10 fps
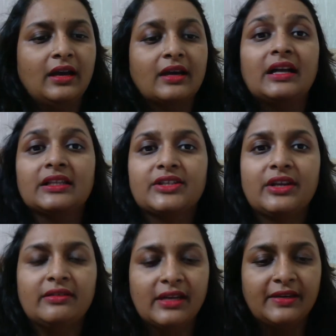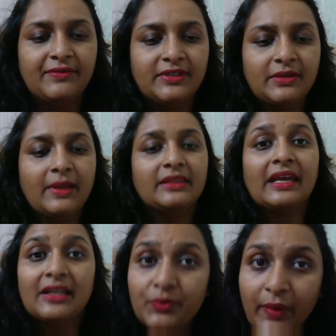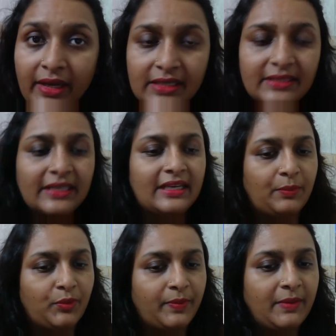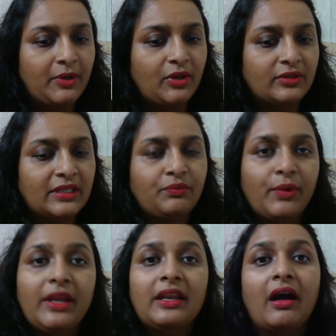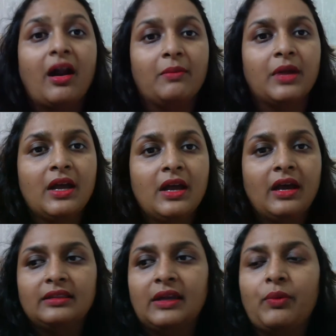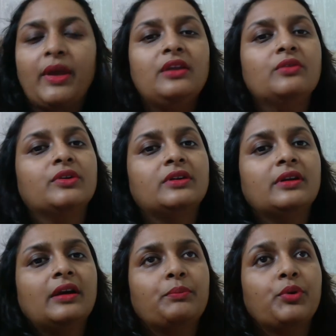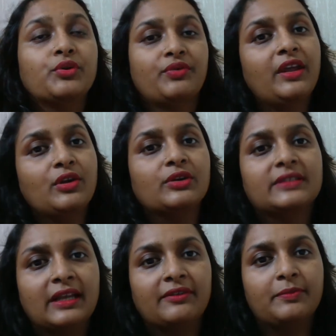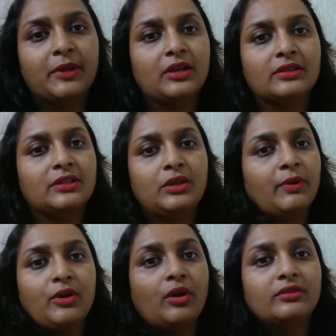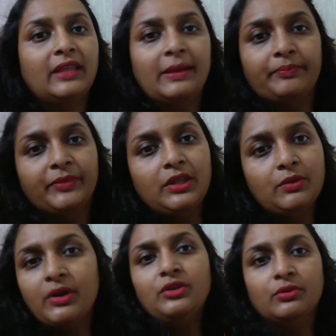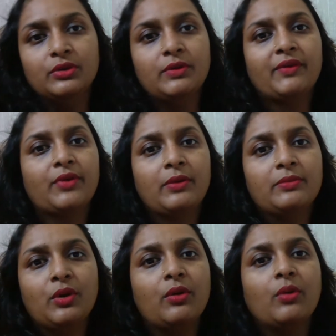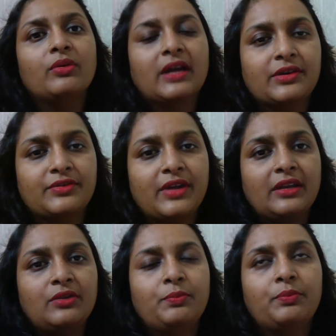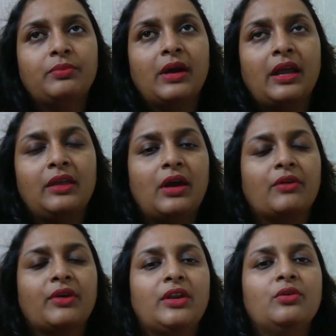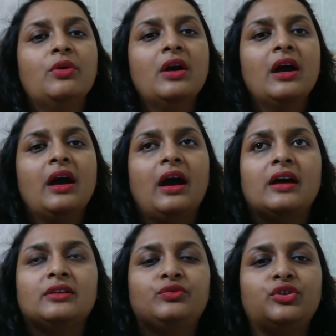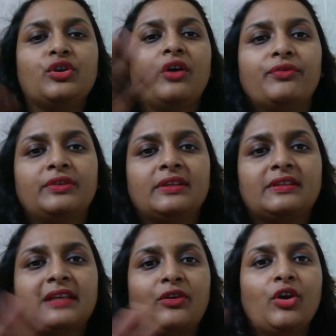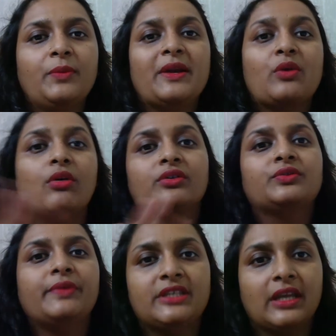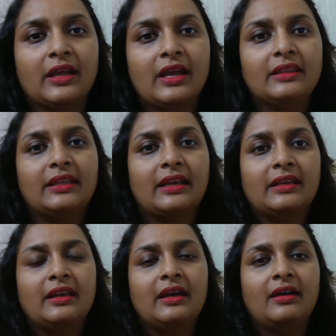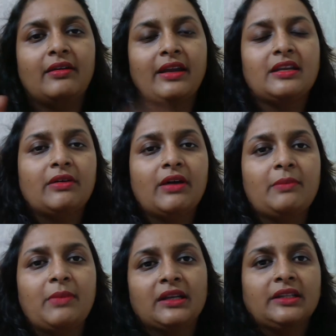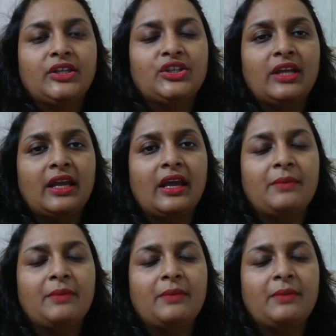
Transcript: cultural relativism, and that is why it is inappropriate, because it will harm the way you would portray yourself, because you are not them, you are from your own country, and how can you switch off? This cannot be a code switching, that right now I'm Bangladeshi and